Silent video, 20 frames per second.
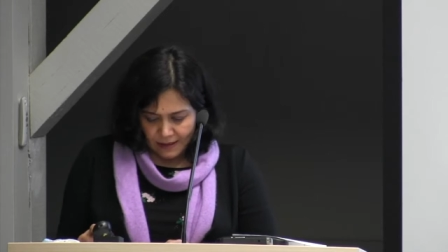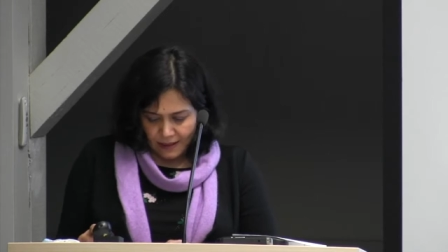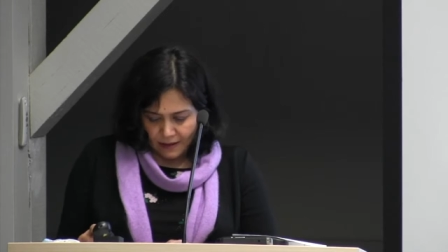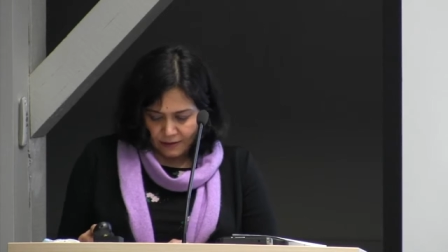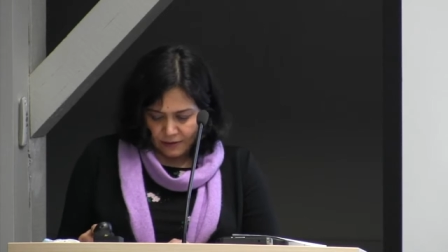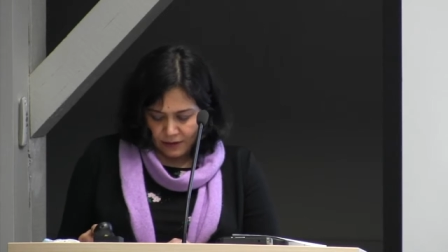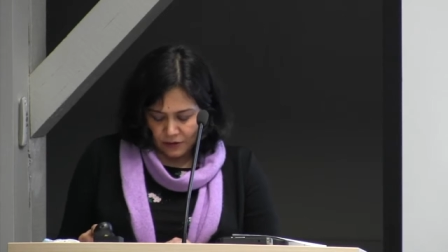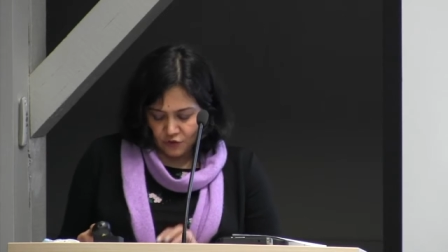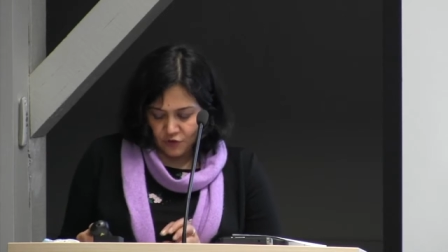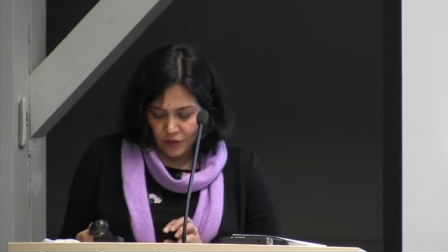
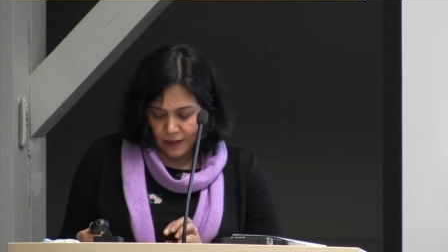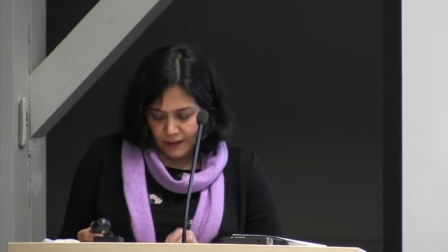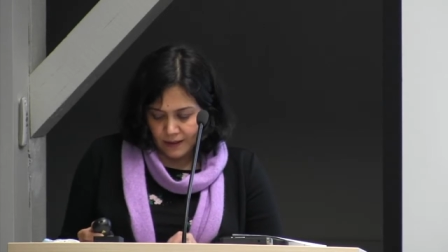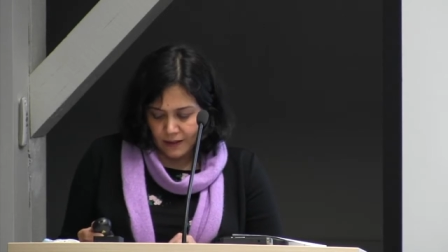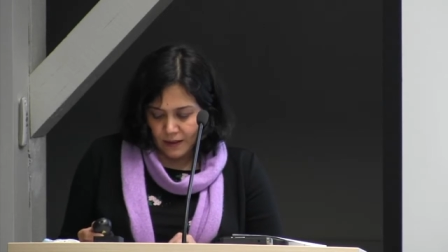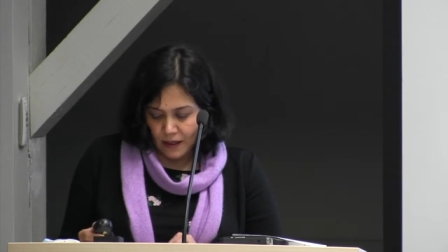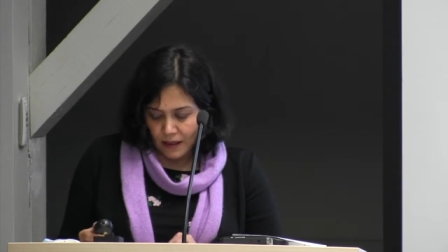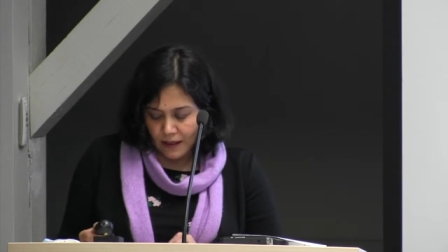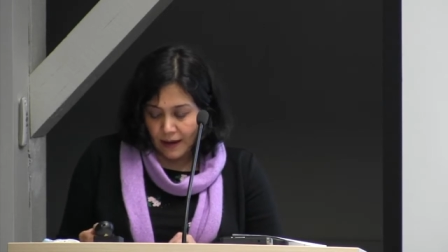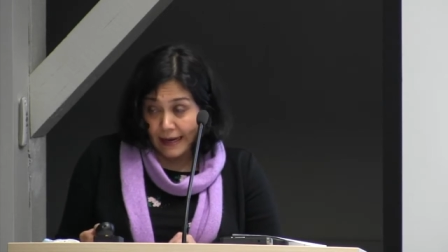the
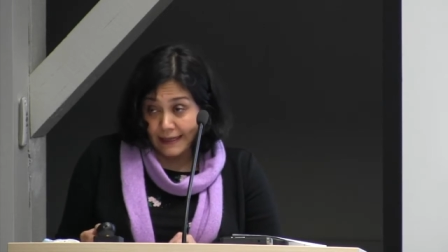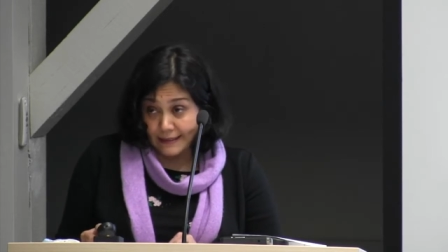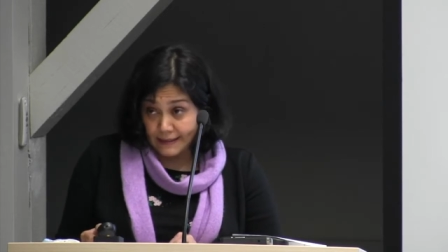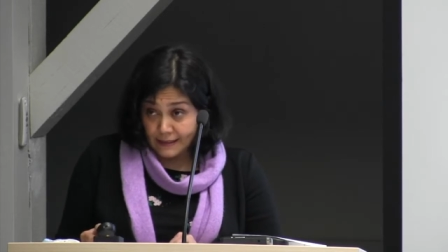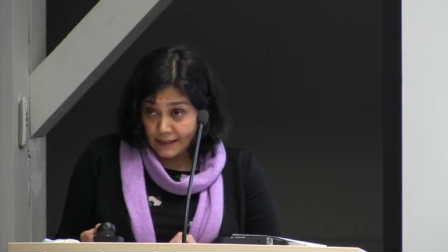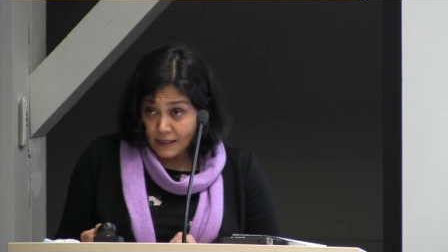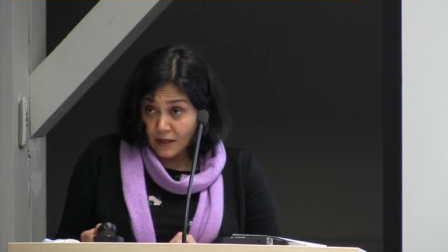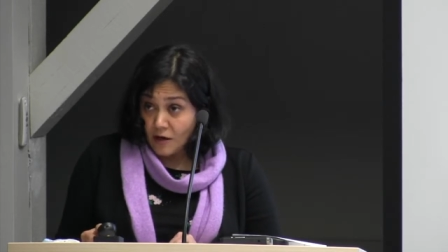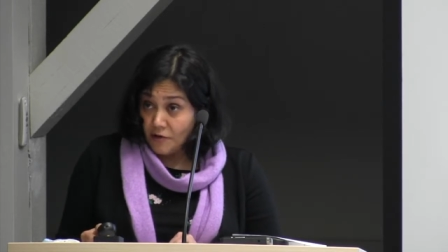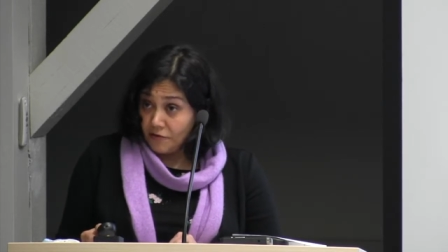general
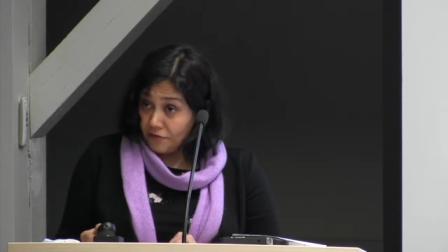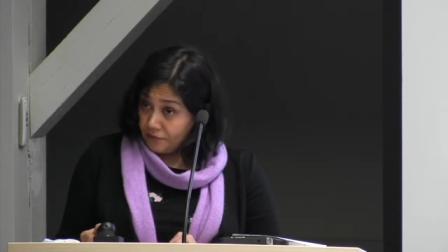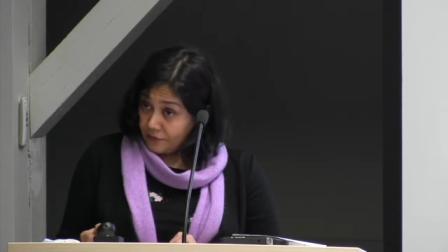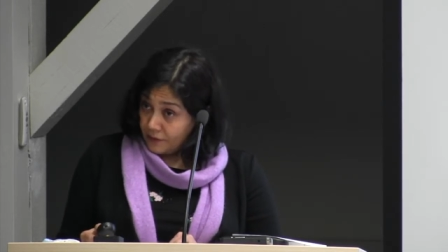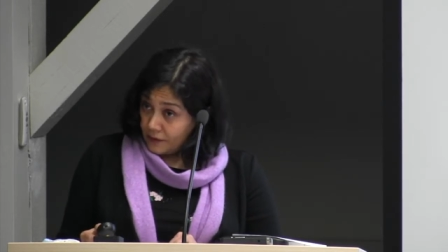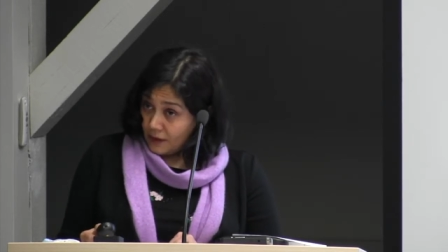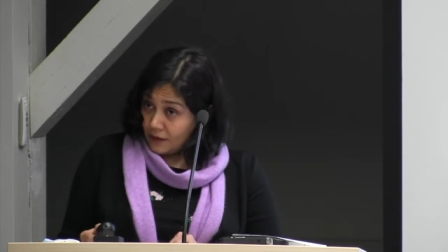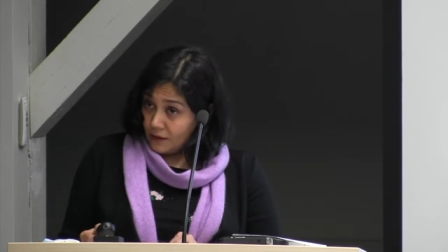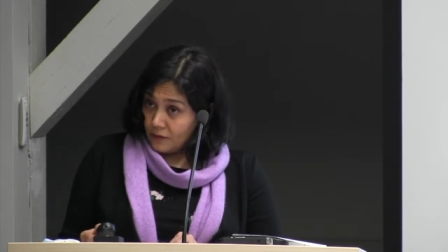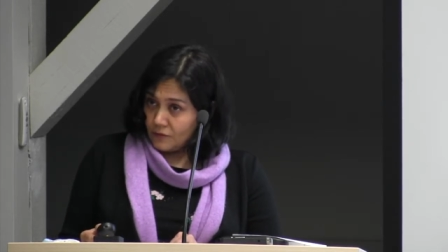idea of
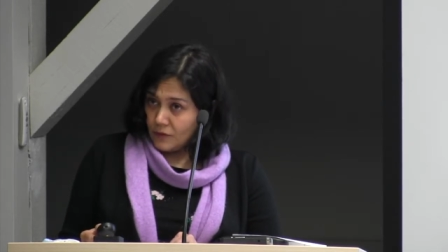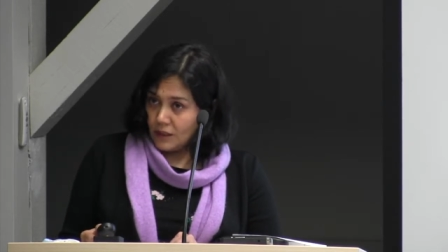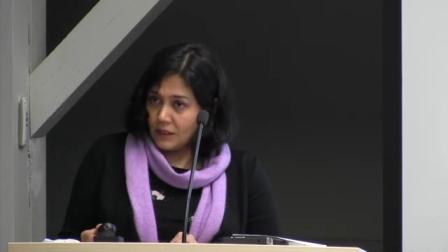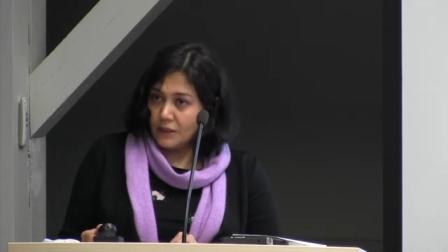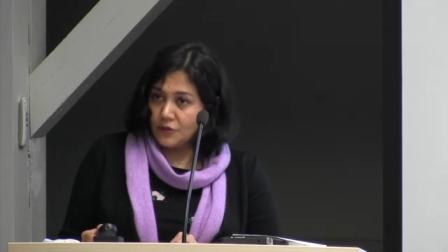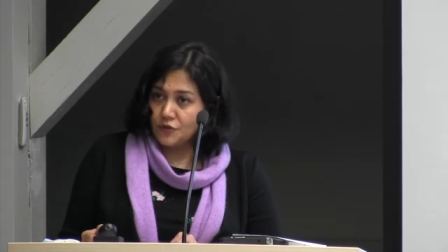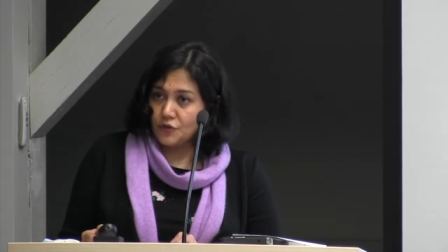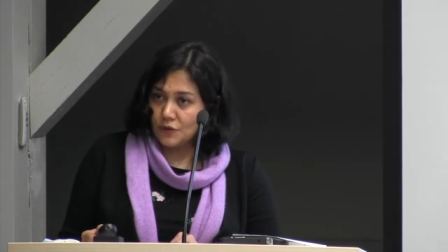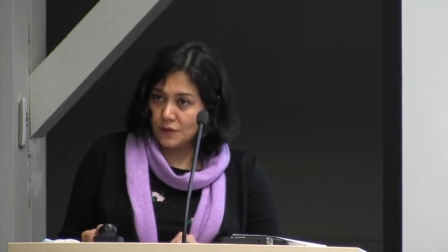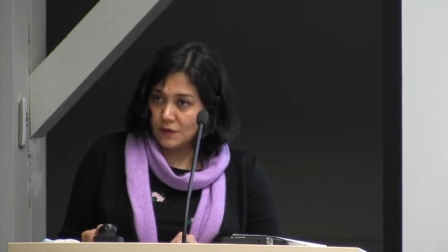the
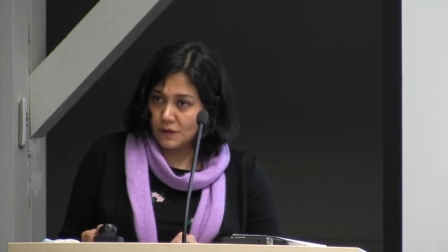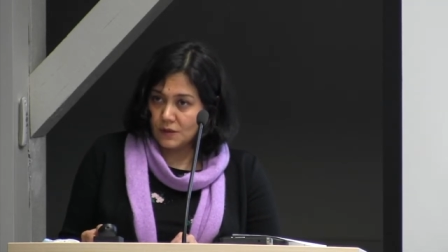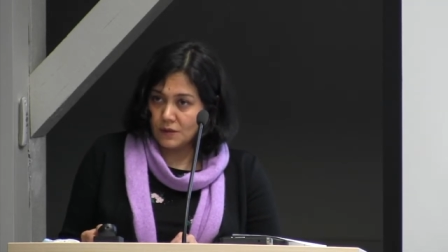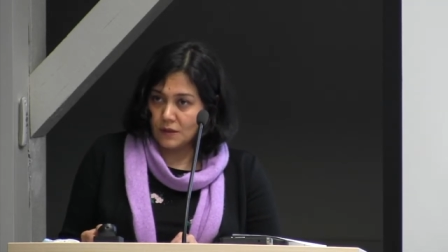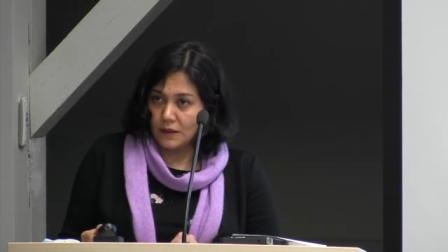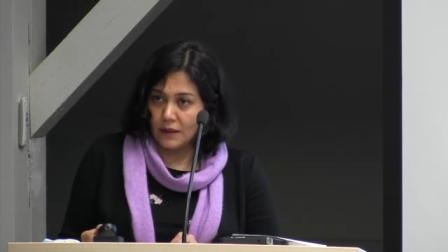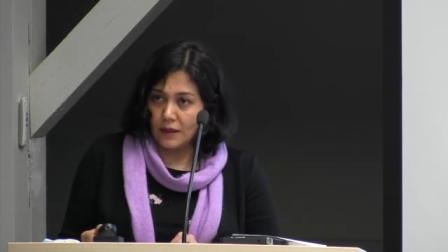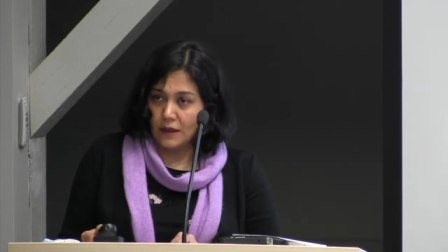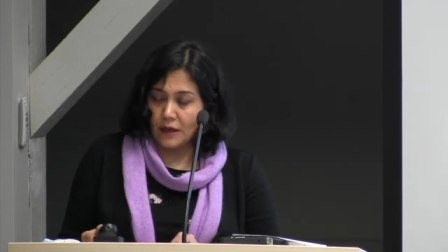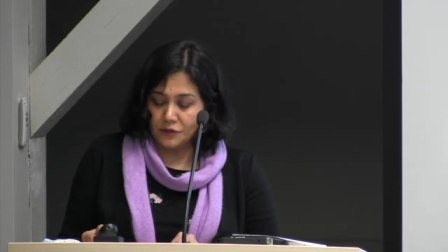religious
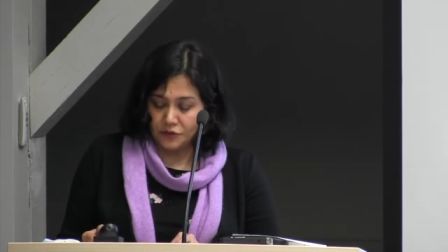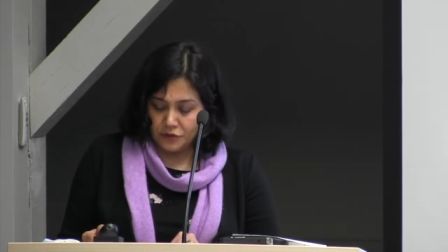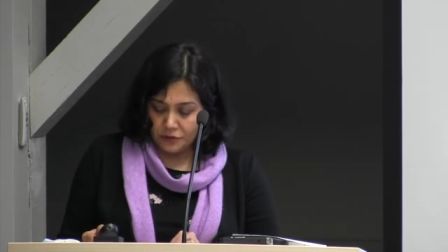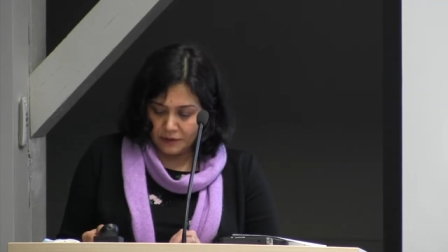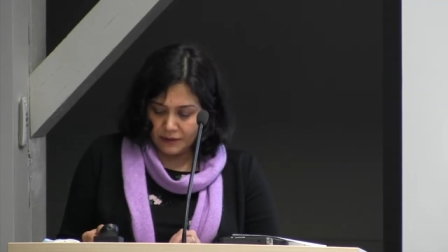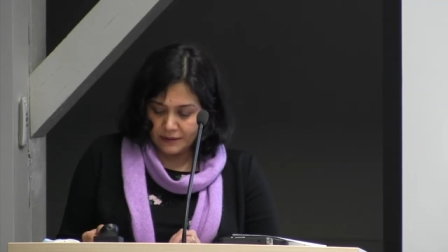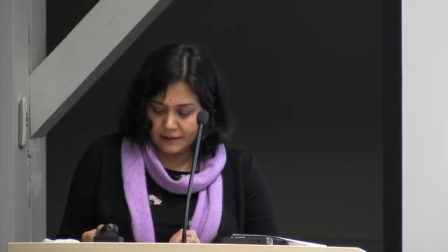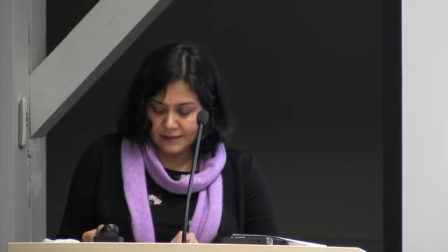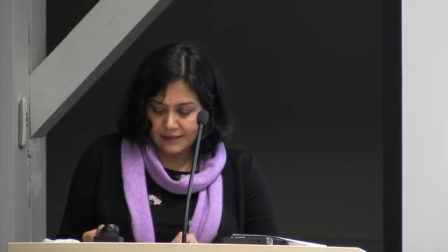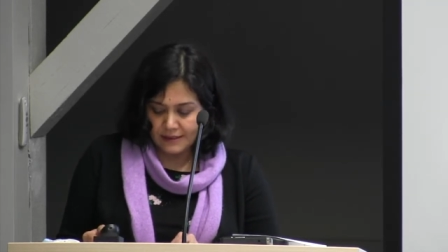
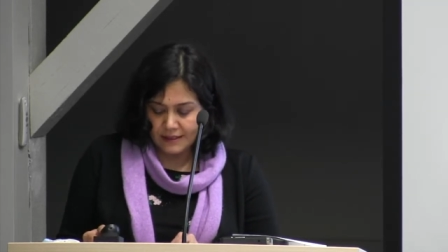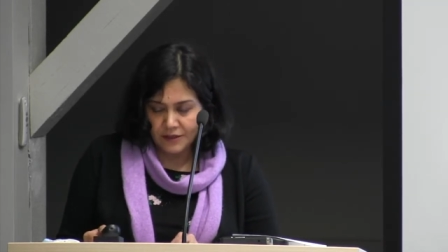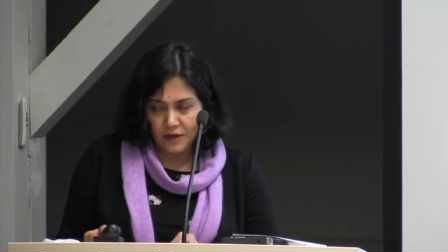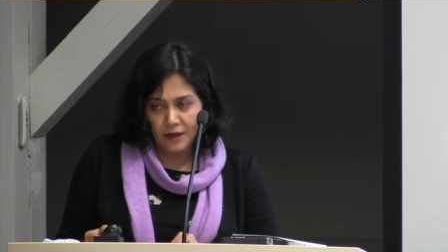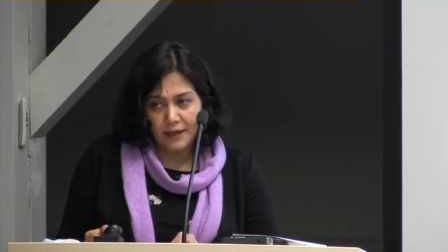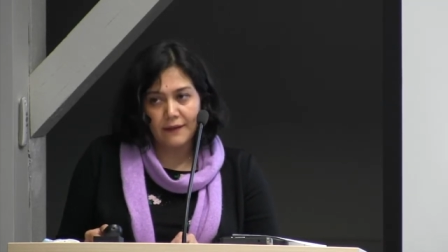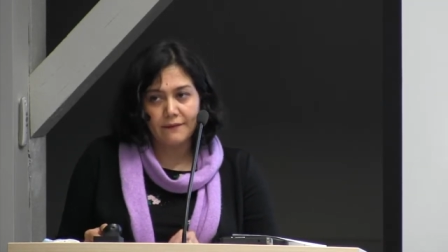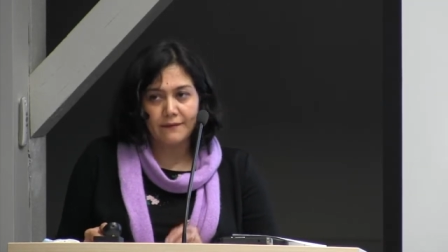authorities in Iran,